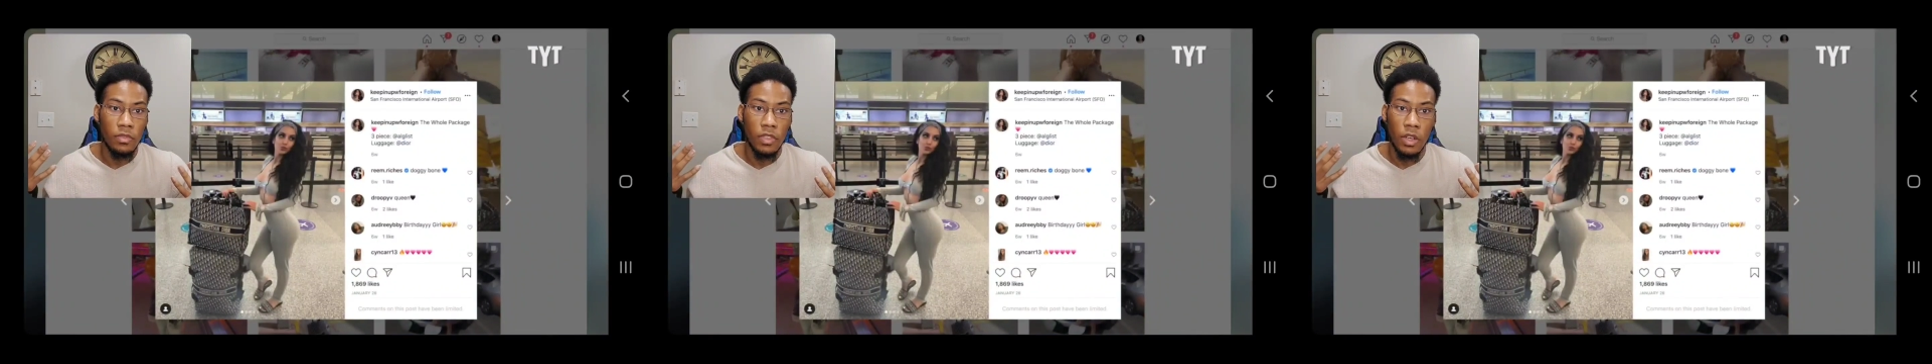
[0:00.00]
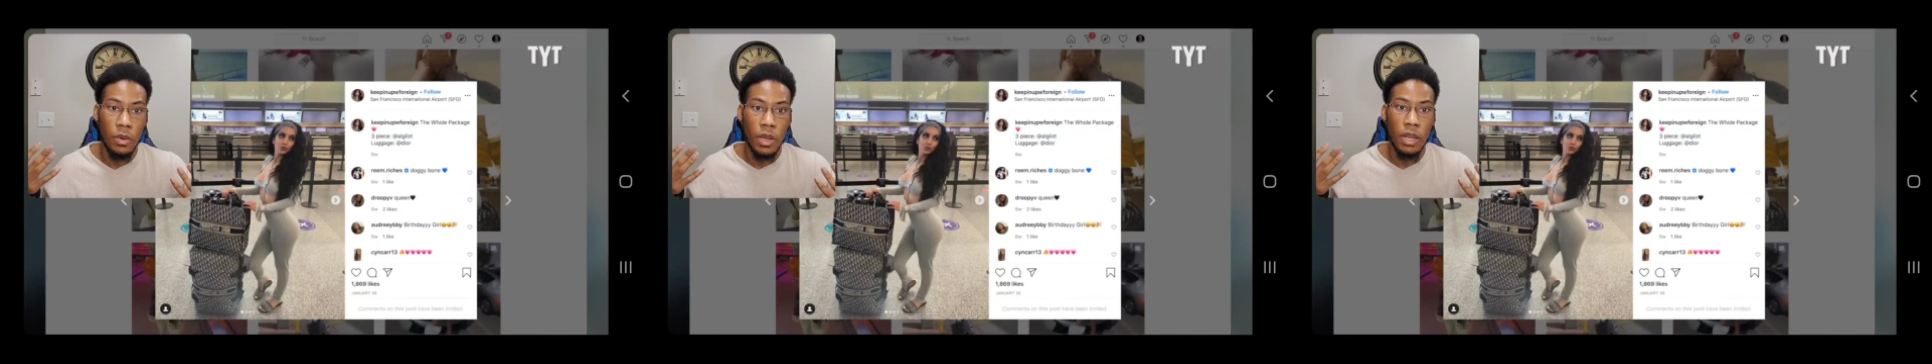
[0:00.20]

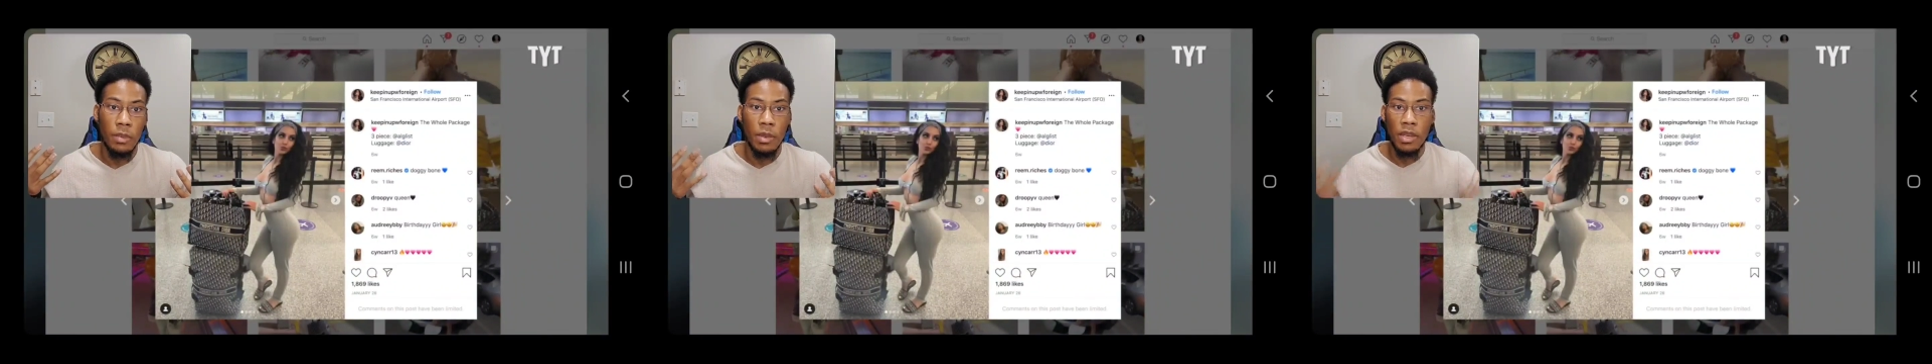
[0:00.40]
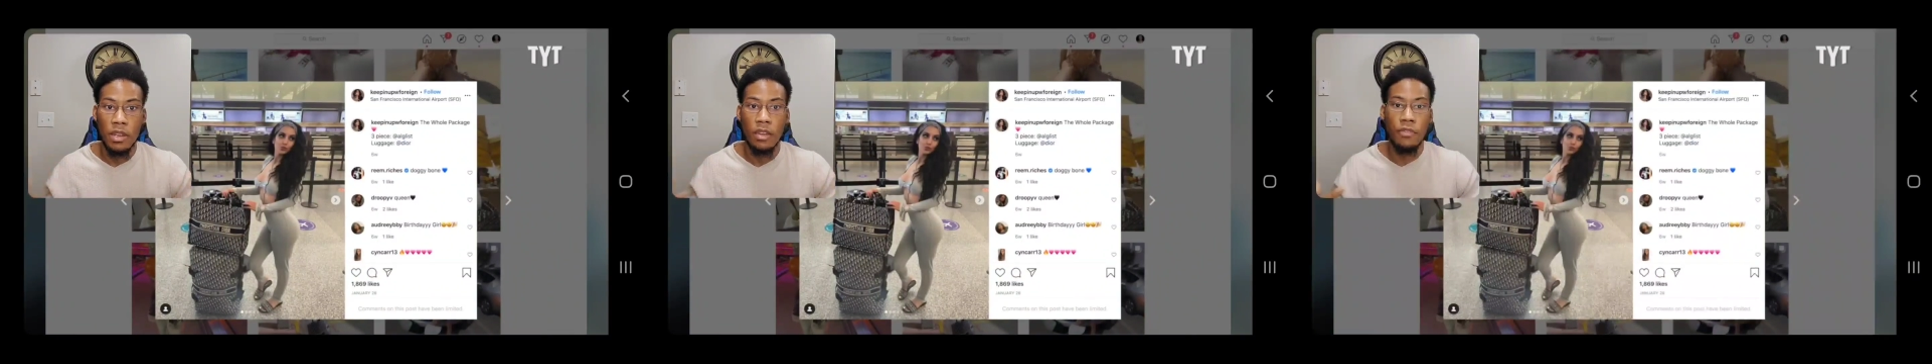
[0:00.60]

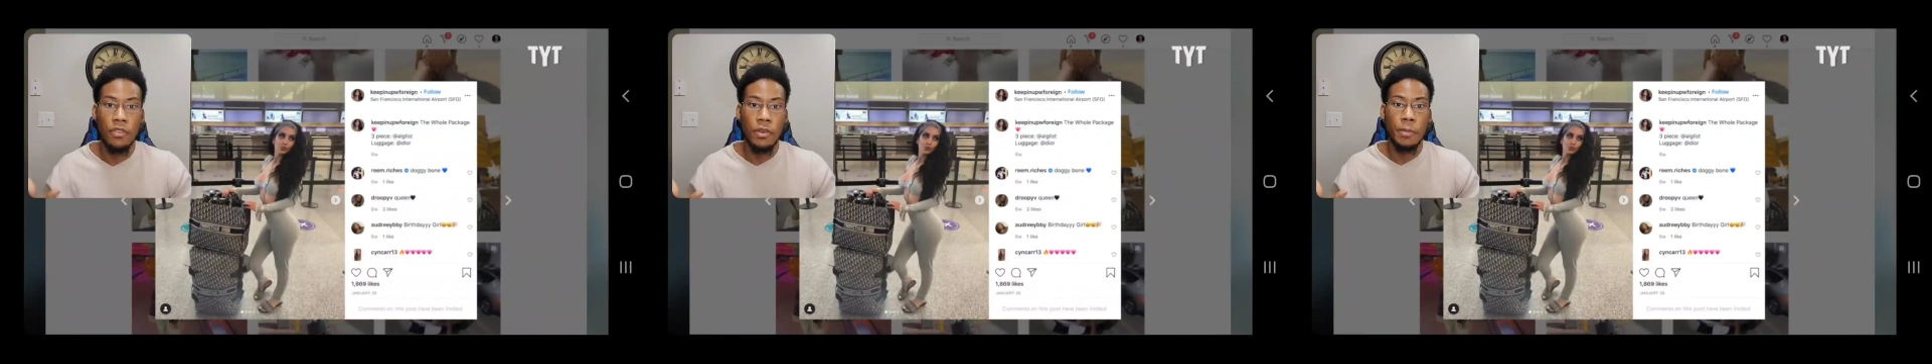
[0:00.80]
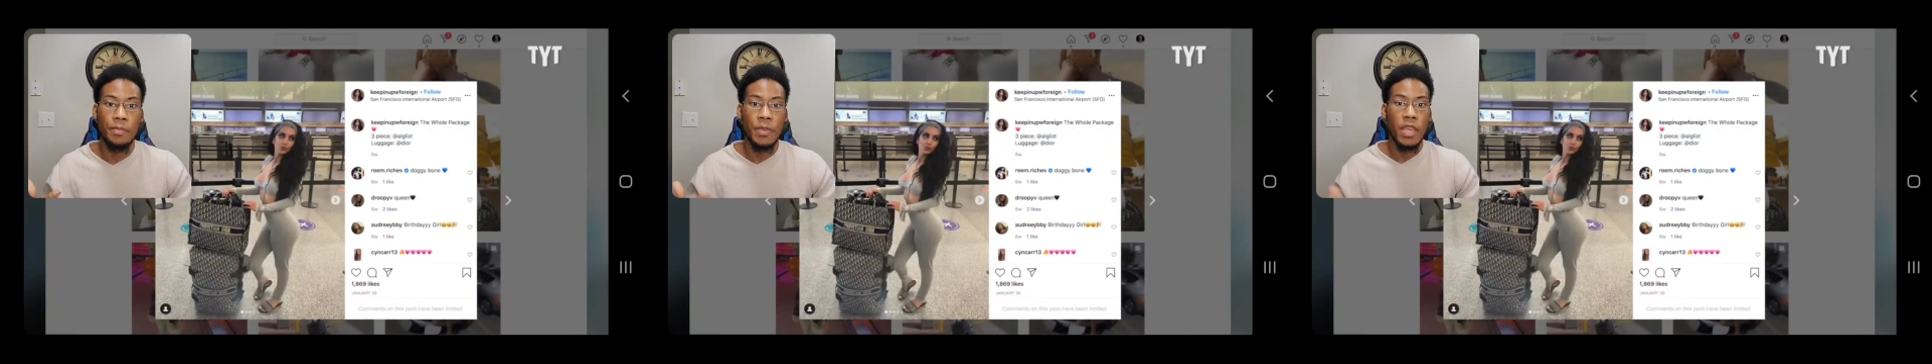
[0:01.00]
It'd be
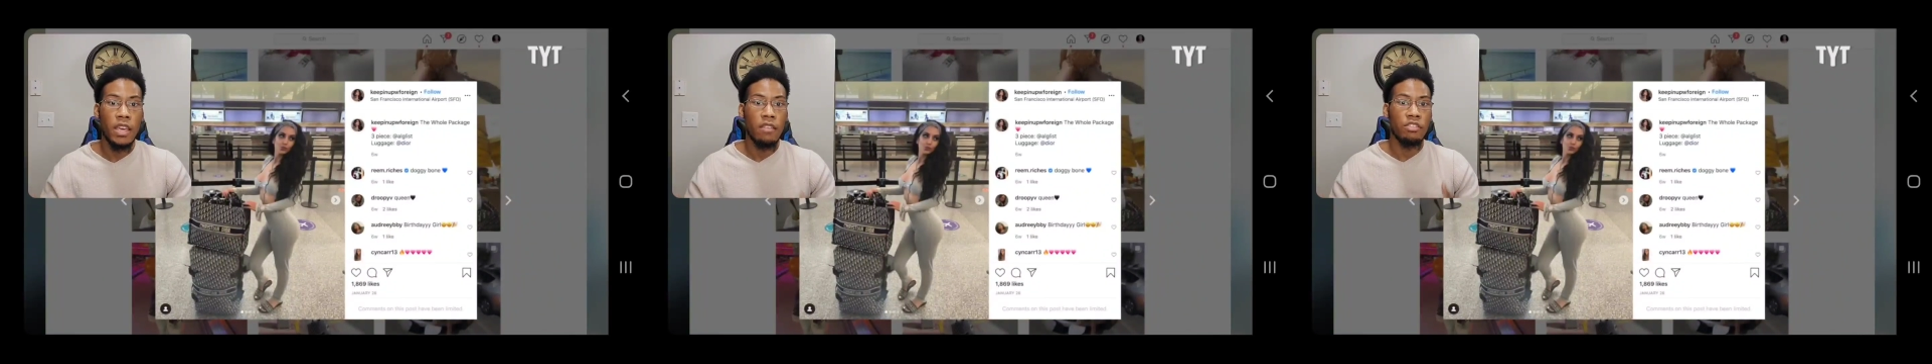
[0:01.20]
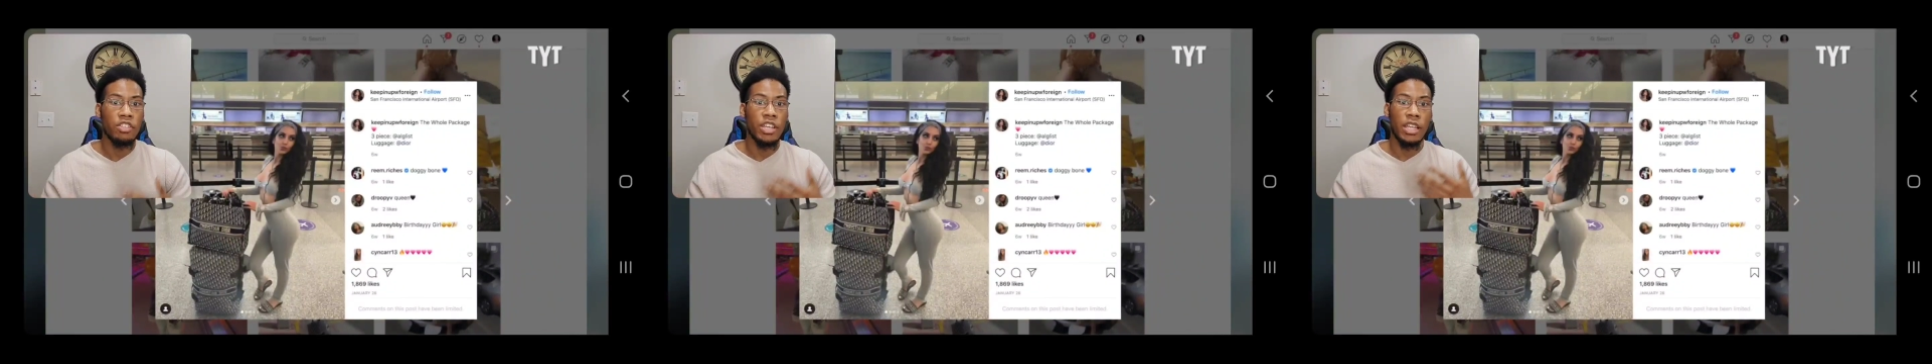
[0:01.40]
different.
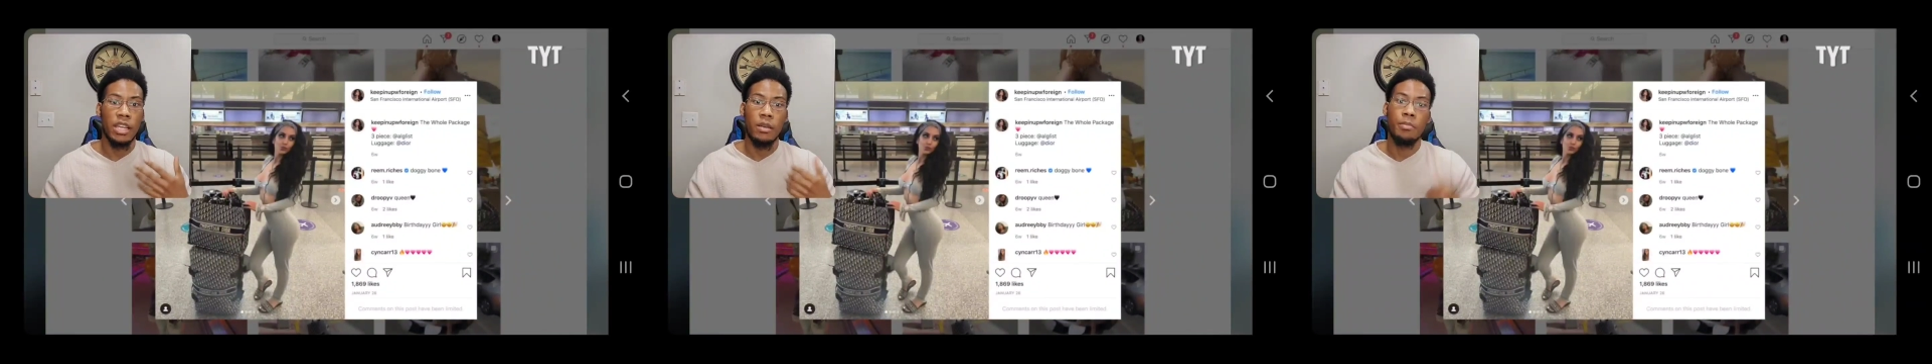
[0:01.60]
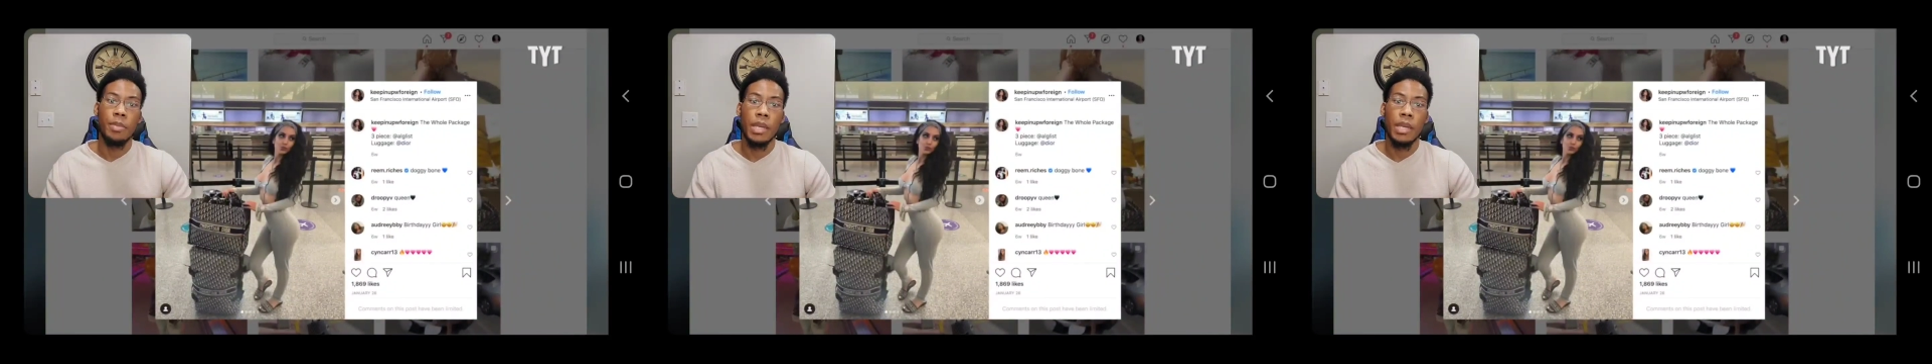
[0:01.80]
She had like a